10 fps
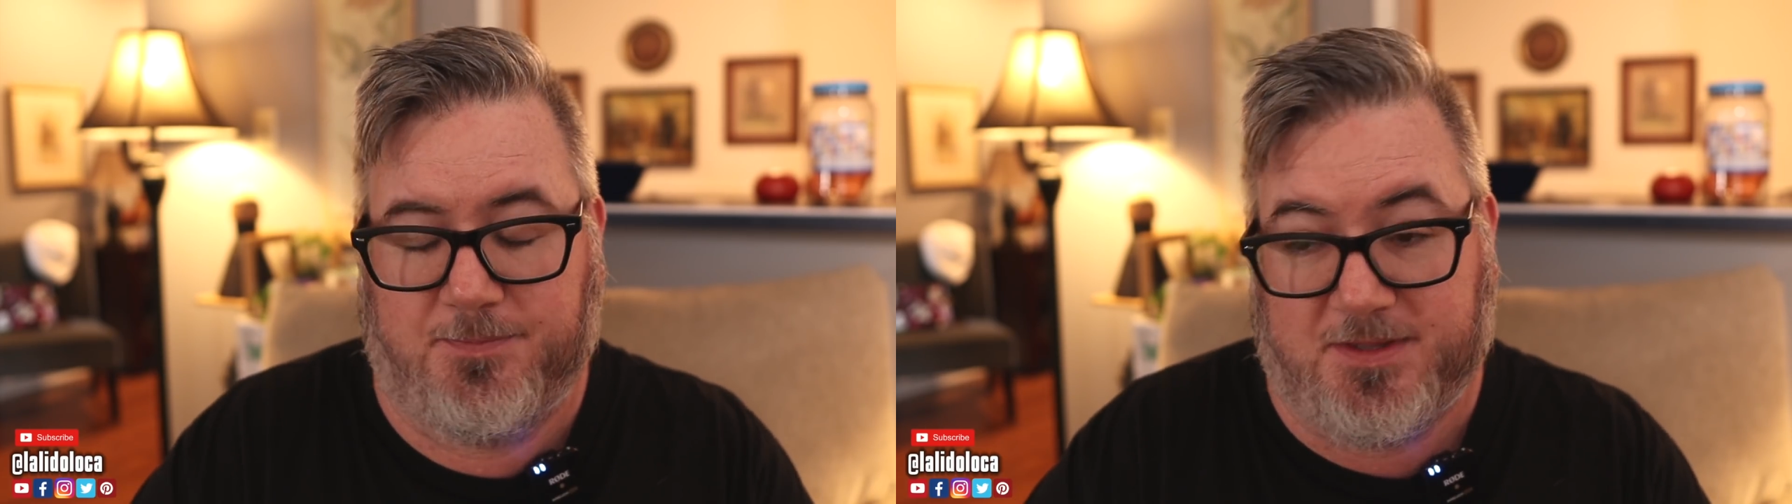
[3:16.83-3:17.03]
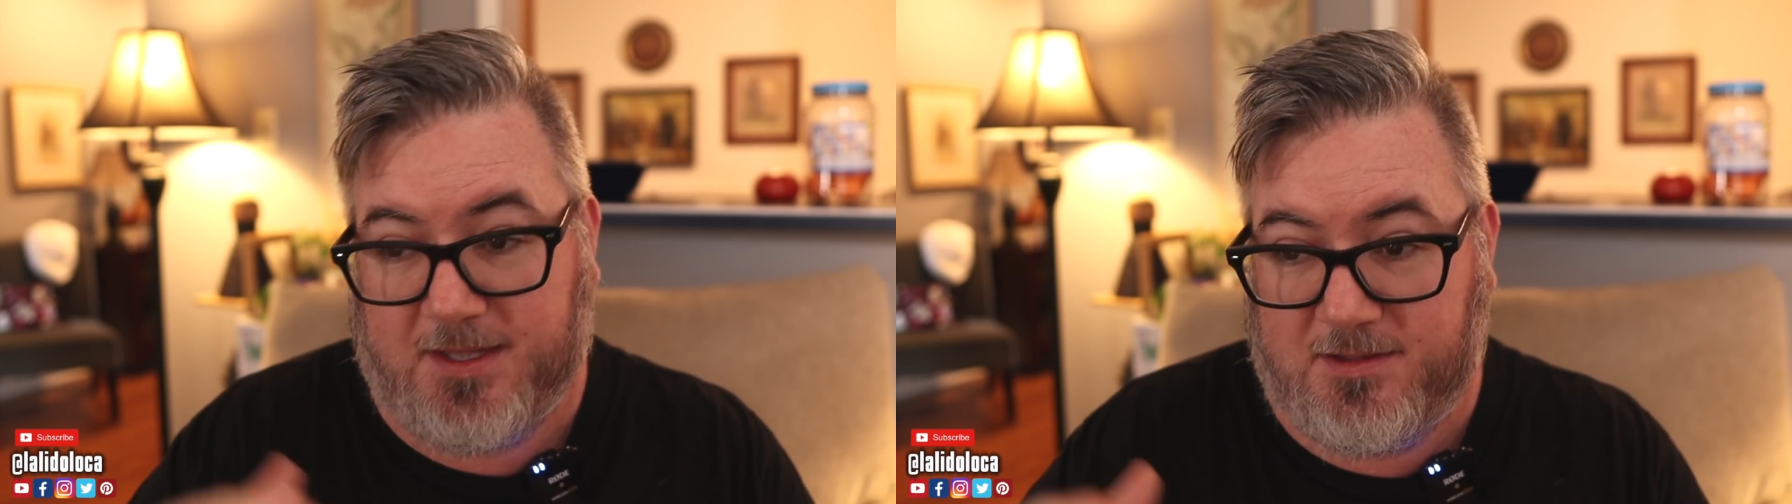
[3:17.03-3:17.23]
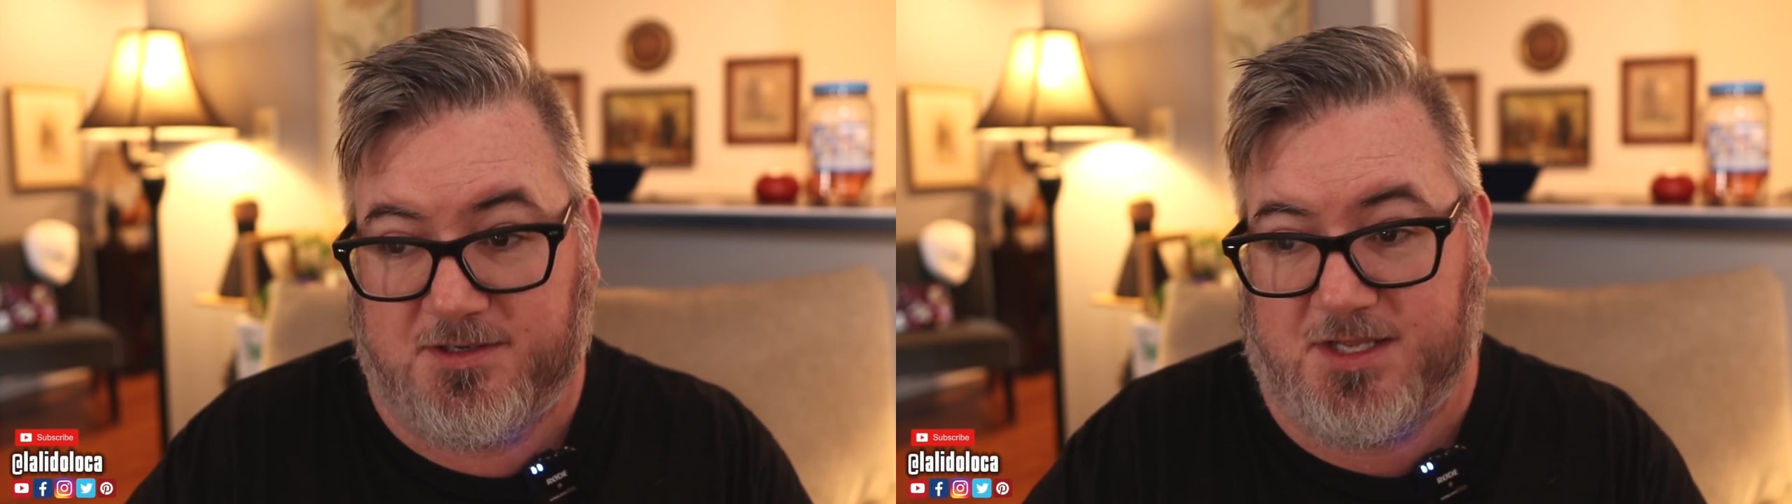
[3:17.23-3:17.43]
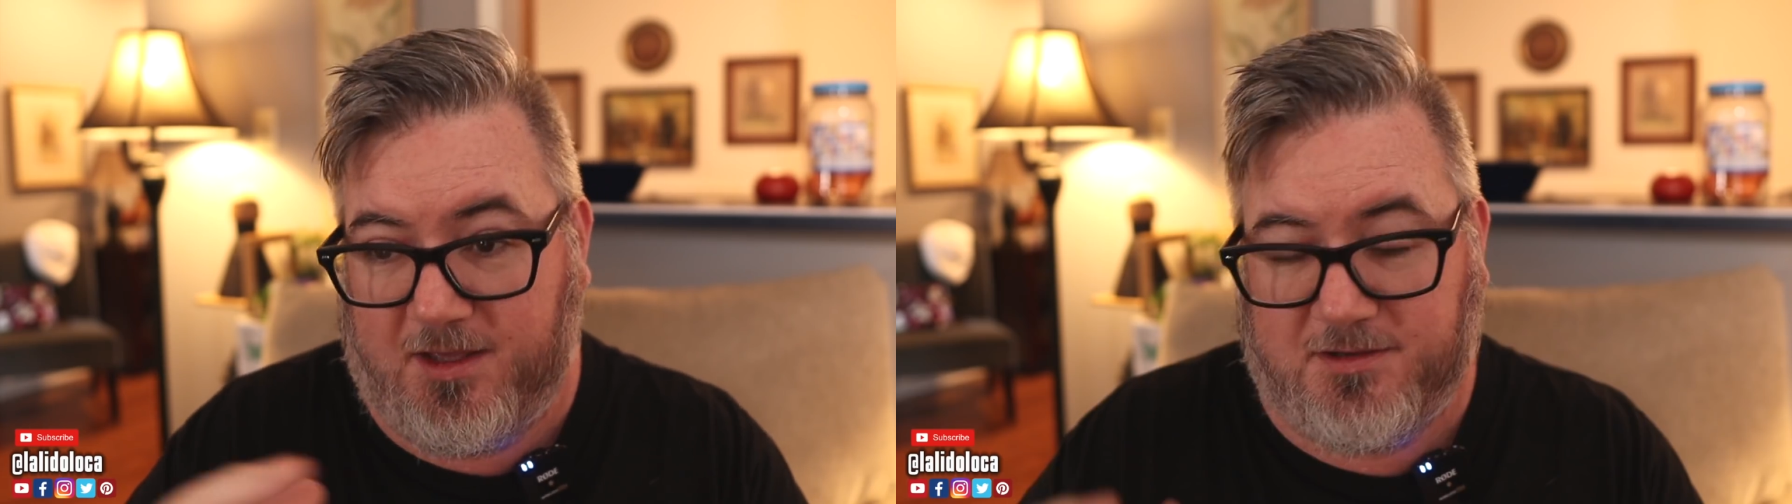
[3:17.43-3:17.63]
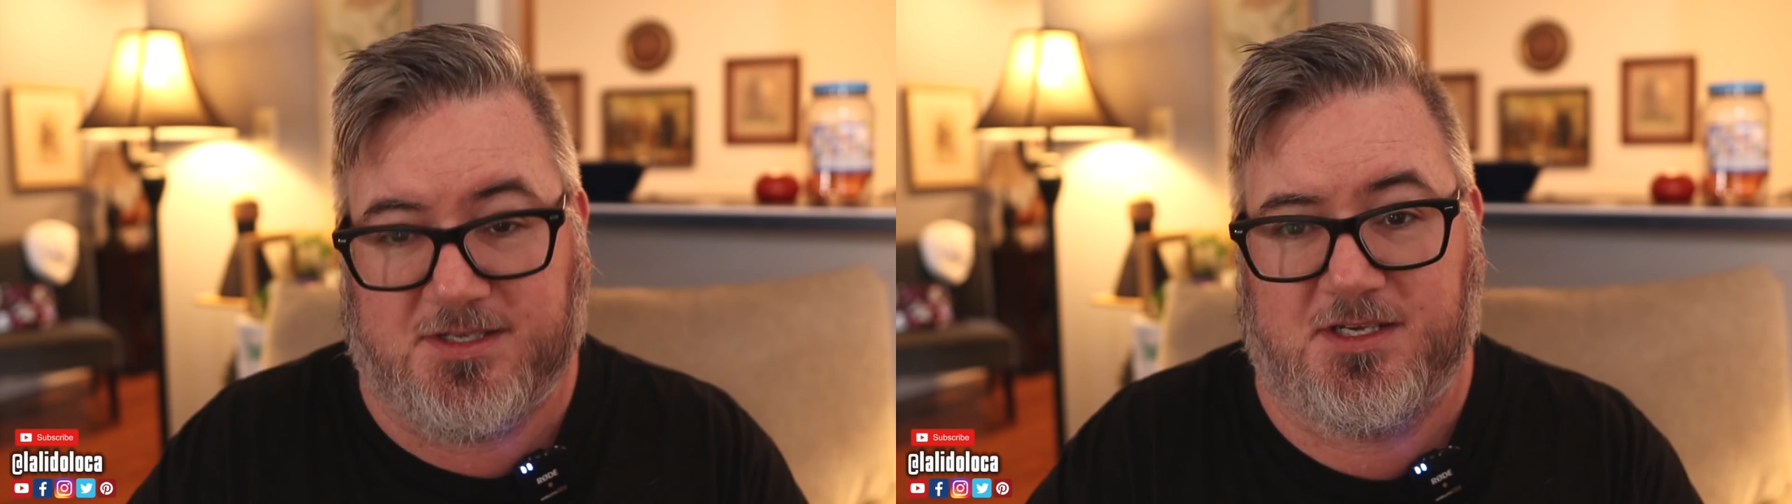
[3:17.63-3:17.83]
But then there's
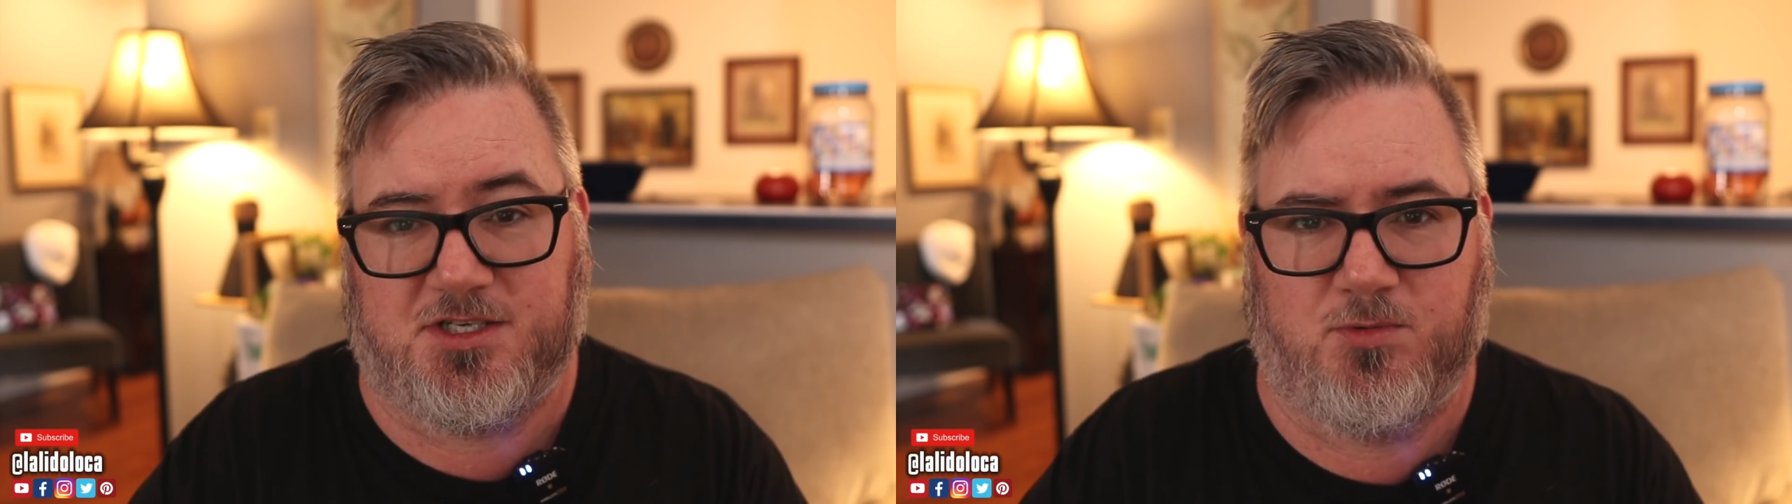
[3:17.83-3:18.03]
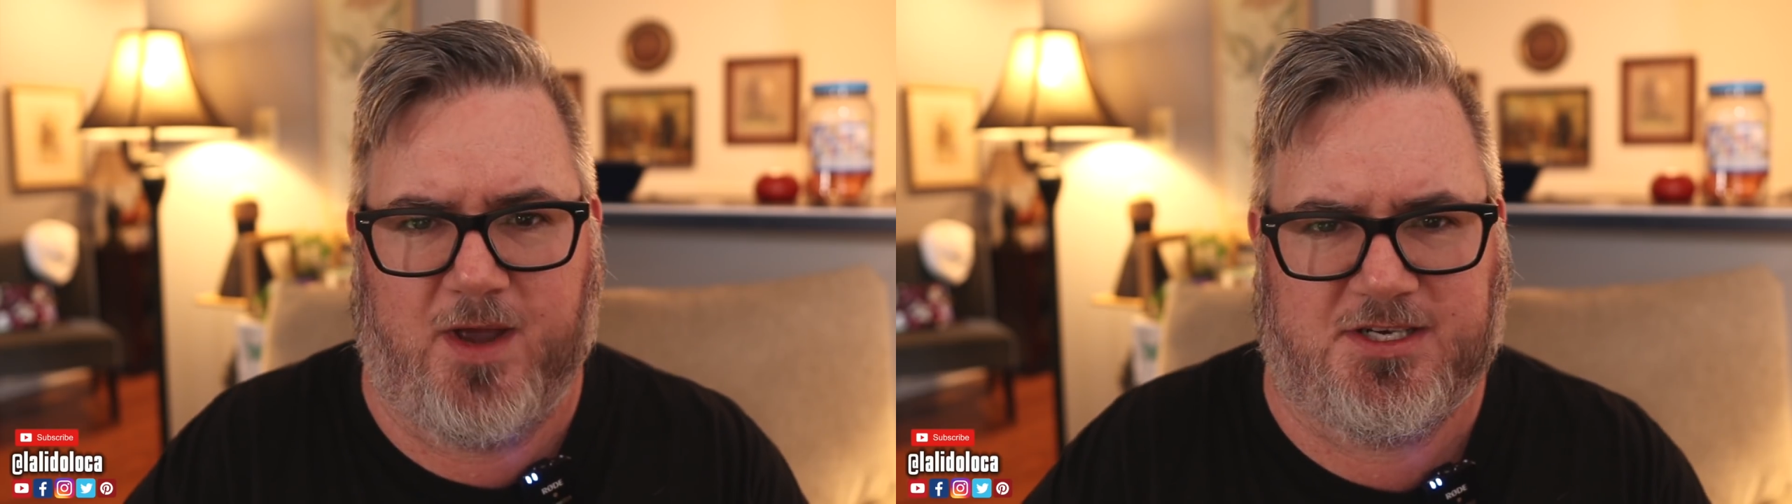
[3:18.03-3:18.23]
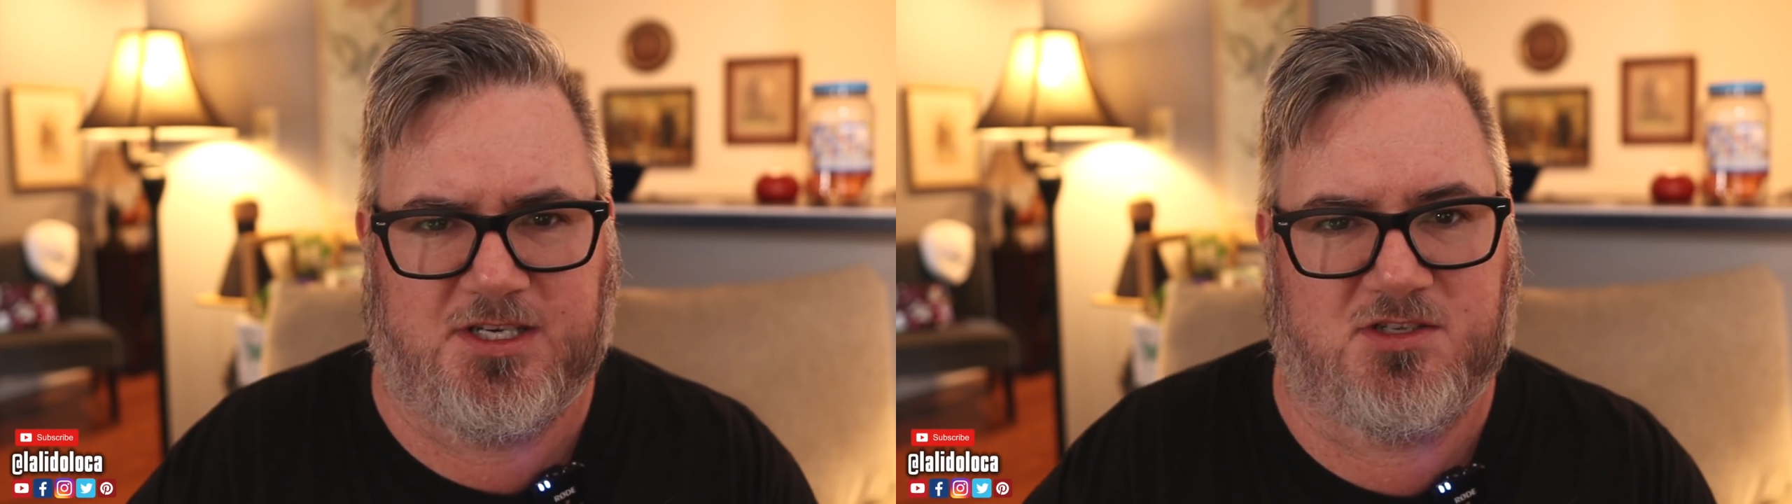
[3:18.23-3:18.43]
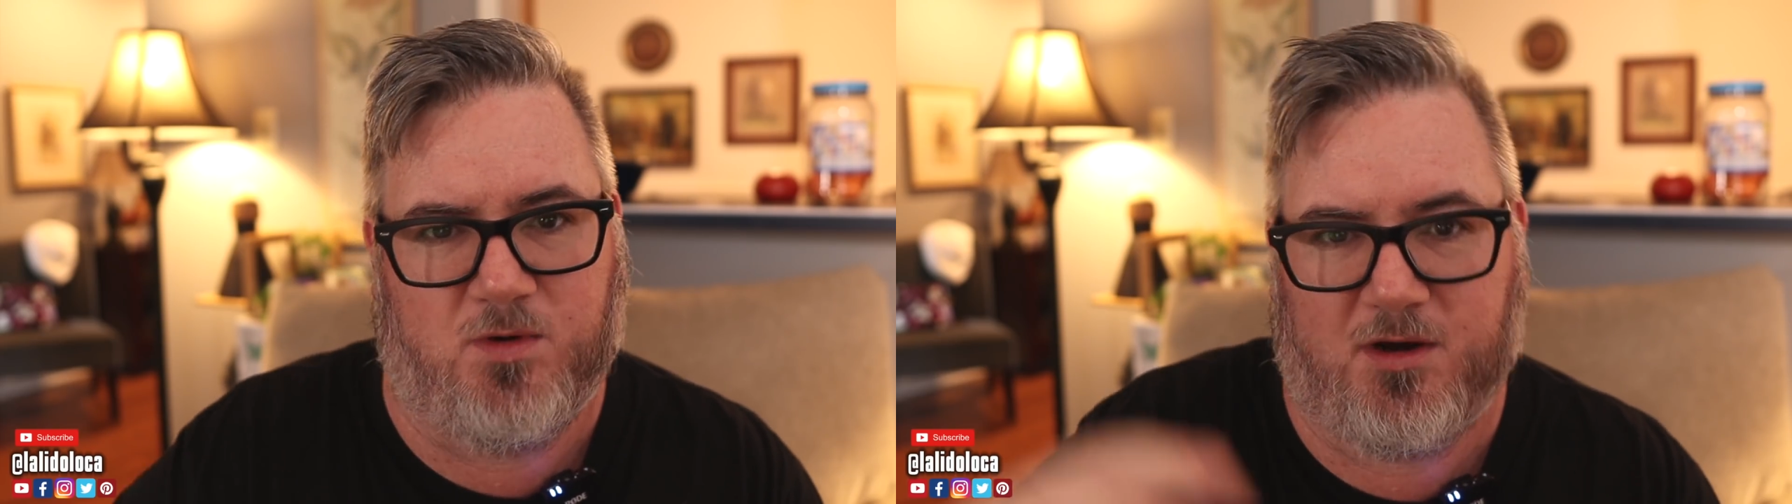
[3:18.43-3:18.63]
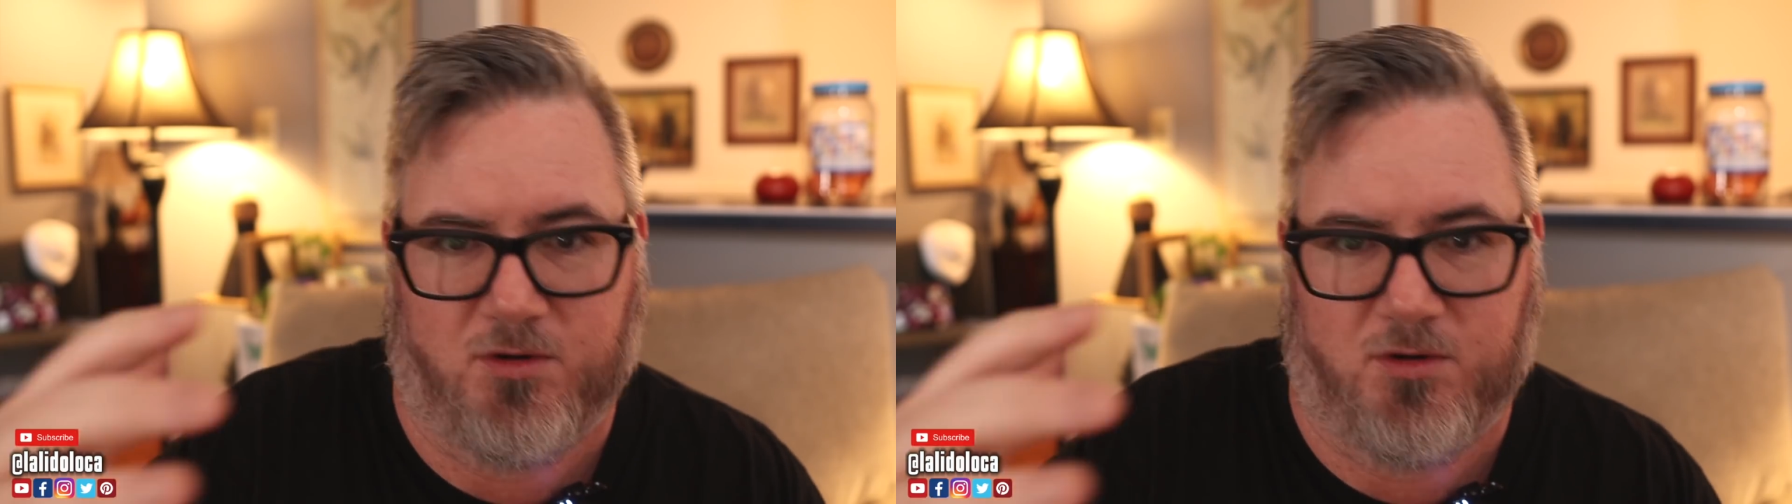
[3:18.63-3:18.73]
other situations where